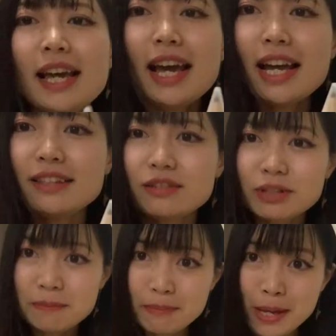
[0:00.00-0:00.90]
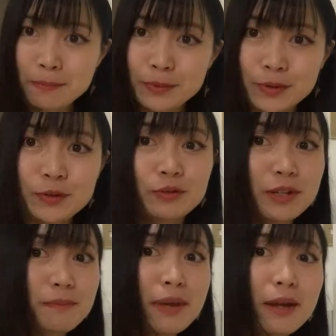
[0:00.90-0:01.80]
And remember,
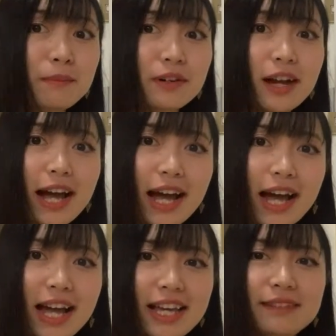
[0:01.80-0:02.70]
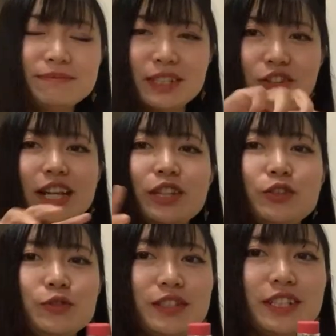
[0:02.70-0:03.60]
Remember, I
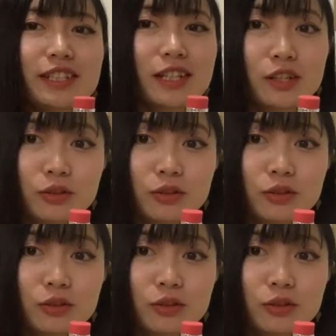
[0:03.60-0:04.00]
update